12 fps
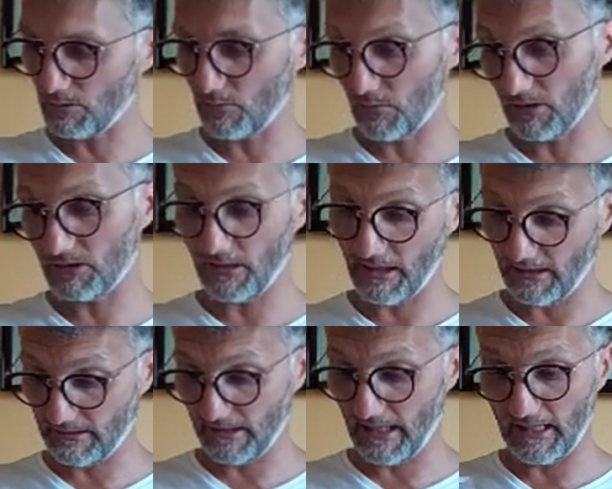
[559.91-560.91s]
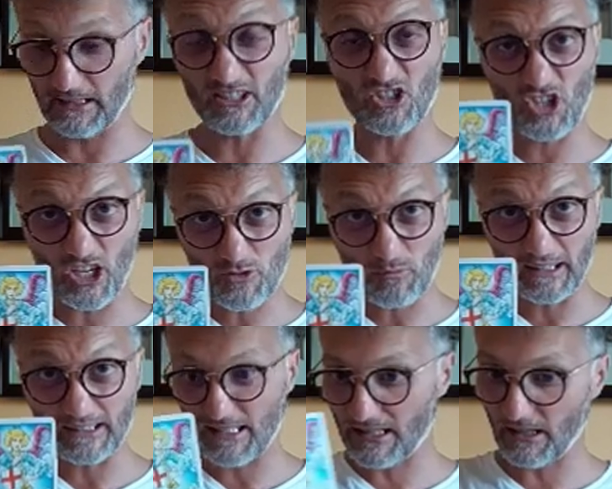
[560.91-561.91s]
we want, and again, the judgment
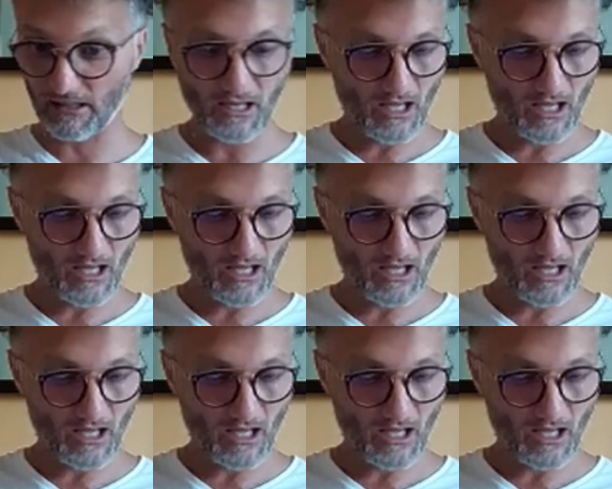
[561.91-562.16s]
is here.